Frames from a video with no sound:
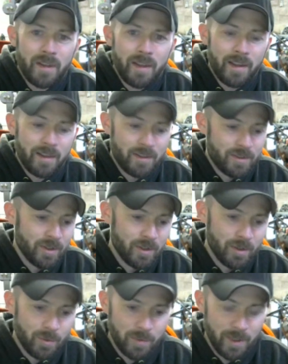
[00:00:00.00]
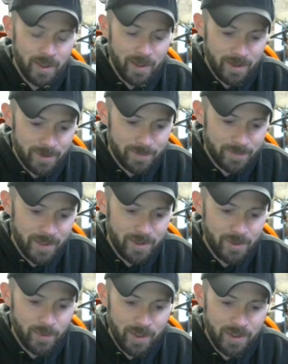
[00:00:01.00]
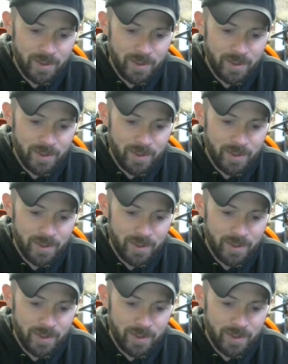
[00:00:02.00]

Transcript: And so I just wanted